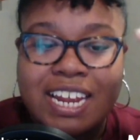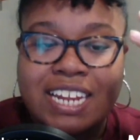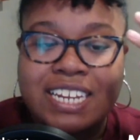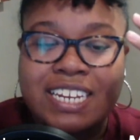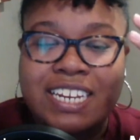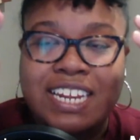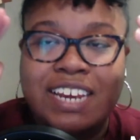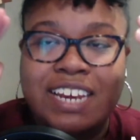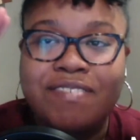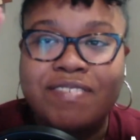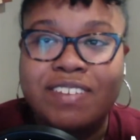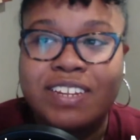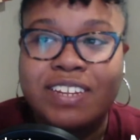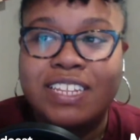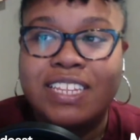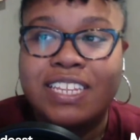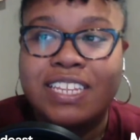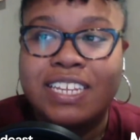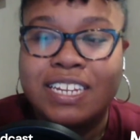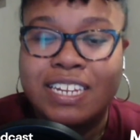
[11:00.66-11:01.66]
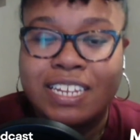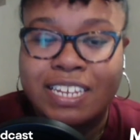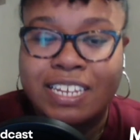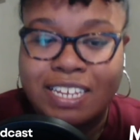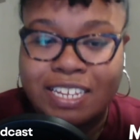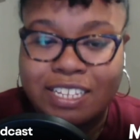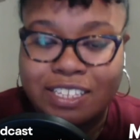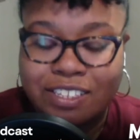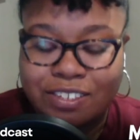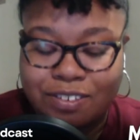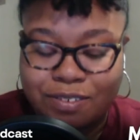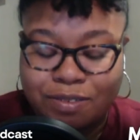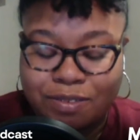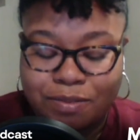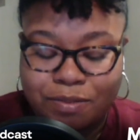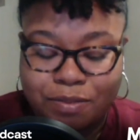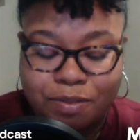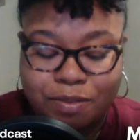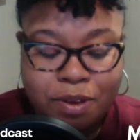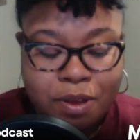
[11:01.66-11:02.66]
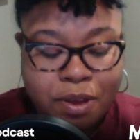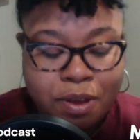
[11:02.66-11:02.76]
definitely need to